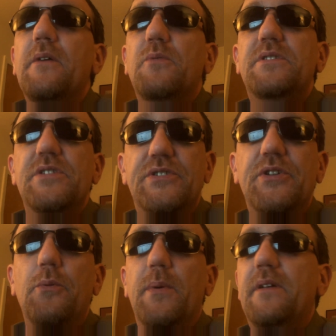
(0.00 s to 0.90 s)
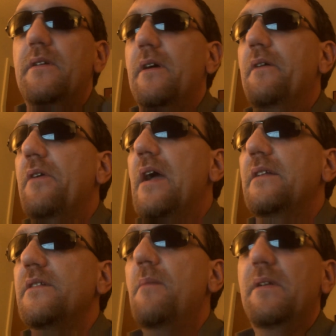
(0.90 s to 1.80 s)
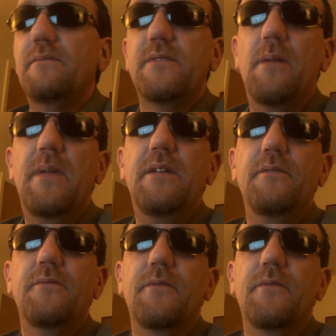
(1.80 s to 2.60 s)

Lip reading: which is stupid. Okay, and let me